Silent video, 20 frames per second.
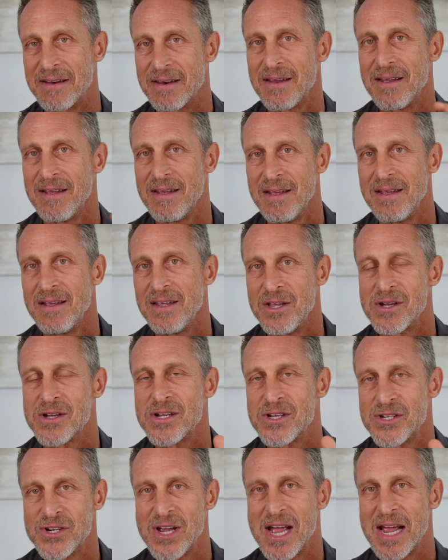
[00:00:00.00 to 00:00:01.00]
and you
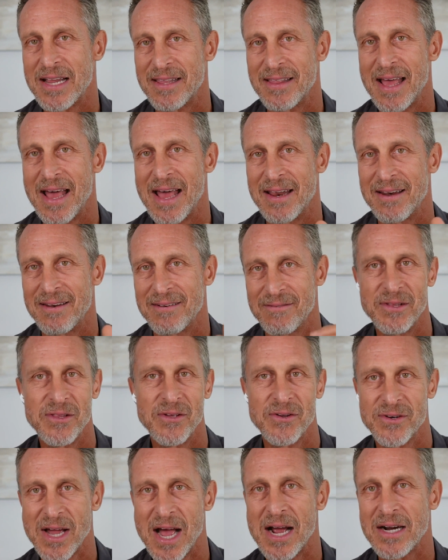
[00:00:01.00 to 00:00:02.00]
can check that with
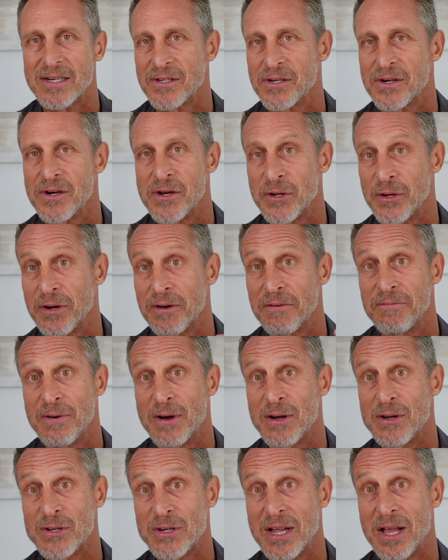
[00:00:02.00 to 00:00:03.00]
your doctor, you can go to
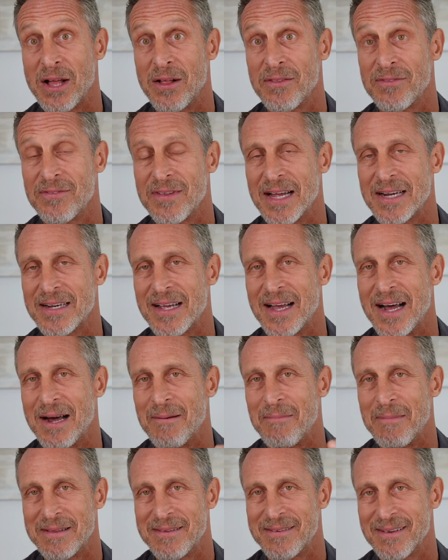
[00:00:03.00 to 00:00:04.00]

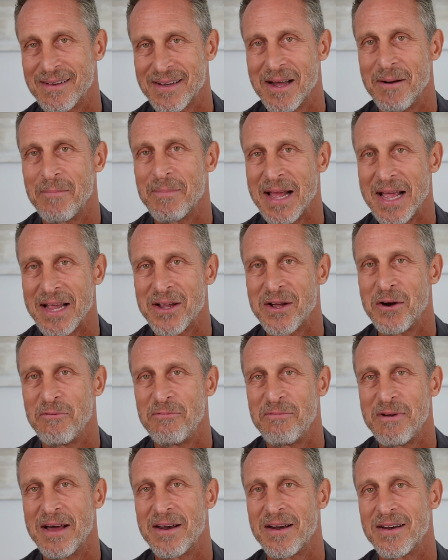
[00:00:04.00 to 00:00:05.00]
functionhealth.com. That's a company I
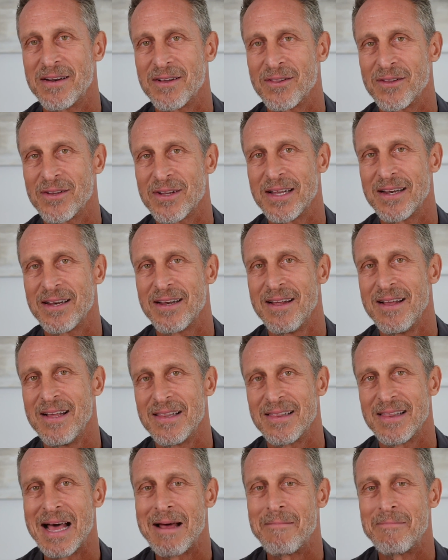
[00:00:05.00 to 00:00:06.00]
co-founded to look at
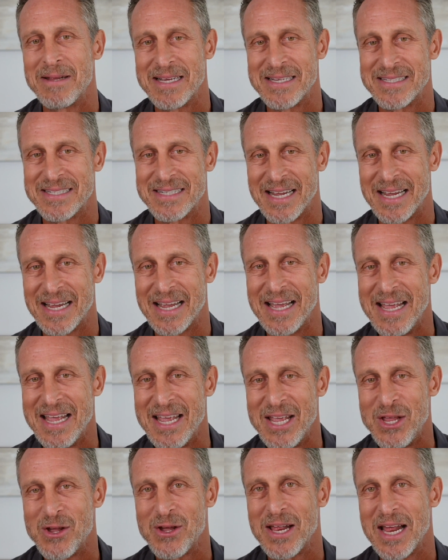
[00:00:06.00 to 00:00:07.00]
lab testing.
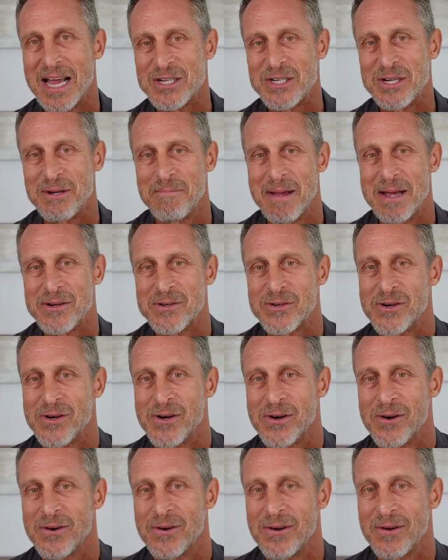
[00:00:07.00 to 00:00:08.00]
You can actually measure
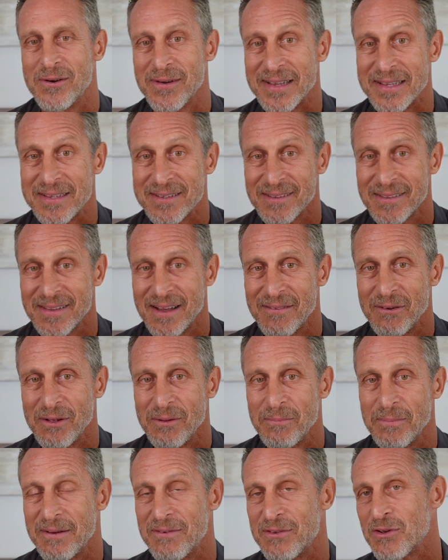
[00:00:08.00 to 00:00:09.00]
your insulin
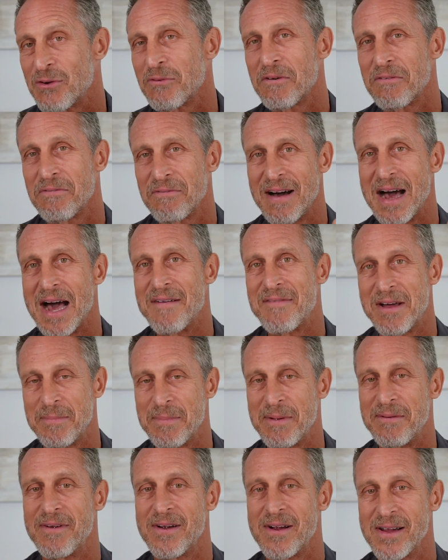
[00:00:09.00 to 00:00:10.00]
level, but if it's over 5, I'd
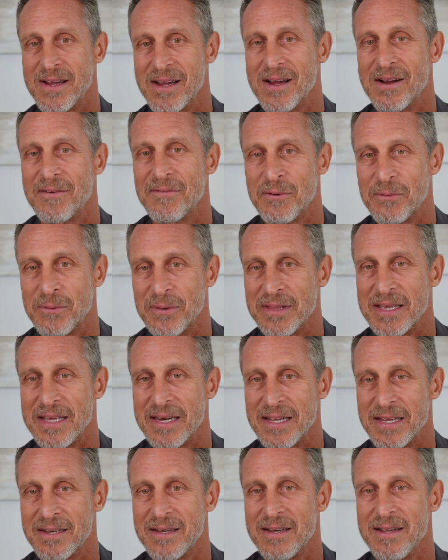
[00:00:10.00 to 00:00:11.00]
be very careful with
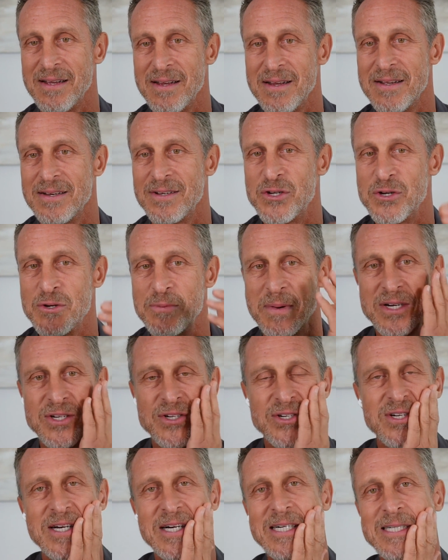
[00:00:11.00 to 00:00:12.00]
eating too
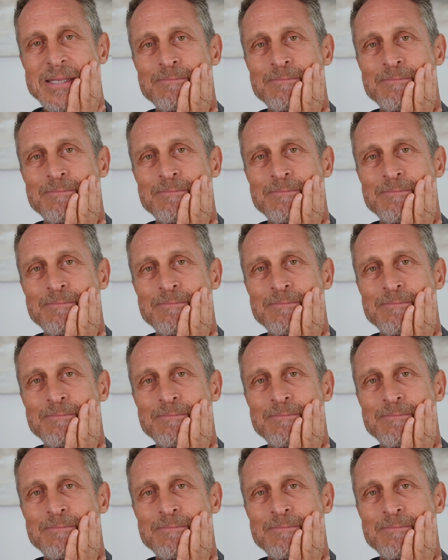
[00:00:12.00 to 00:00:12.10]
much